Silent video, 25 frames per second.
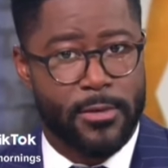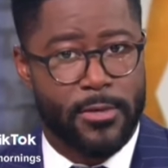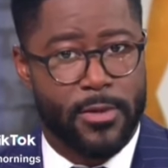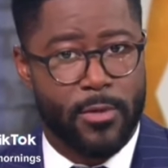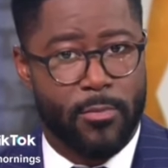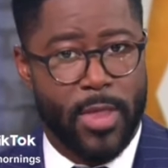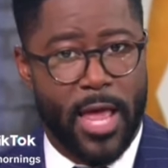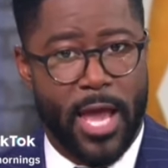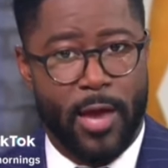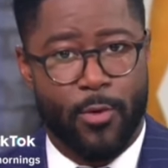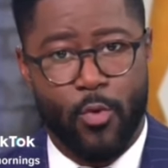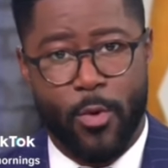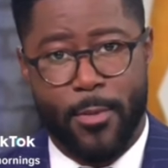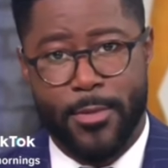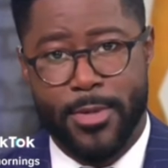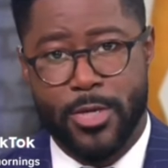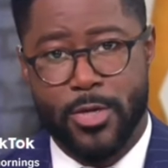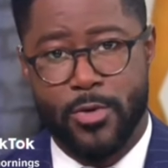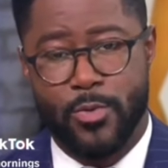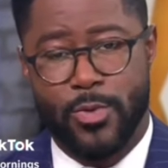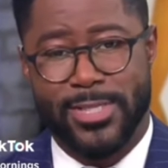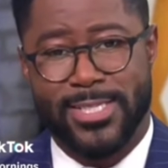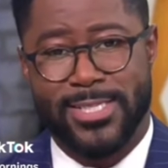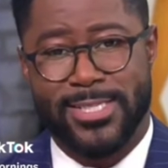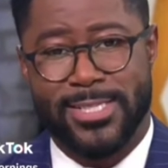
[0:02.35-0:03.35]
the black woman
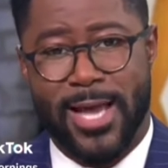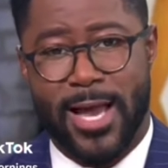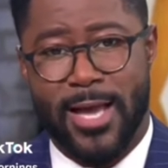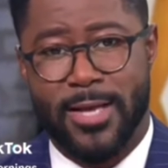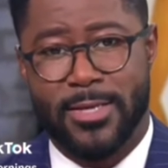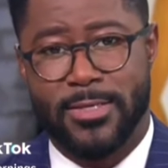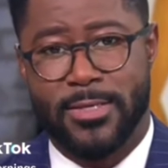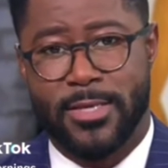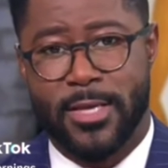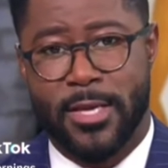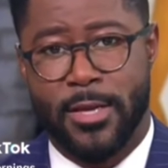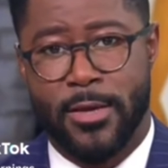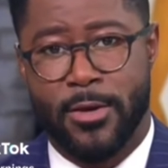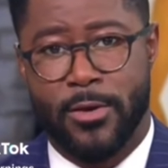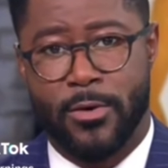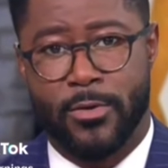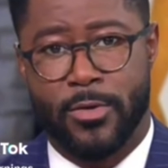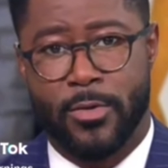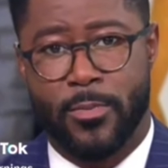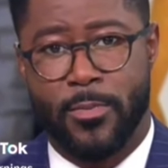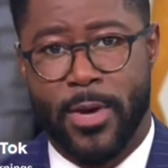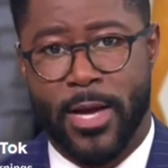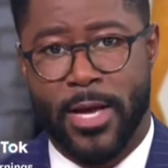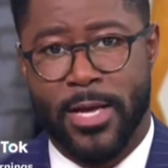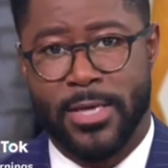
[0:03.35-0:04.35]
who was shot and
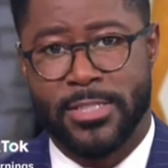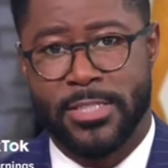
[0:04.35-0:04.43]
killed by a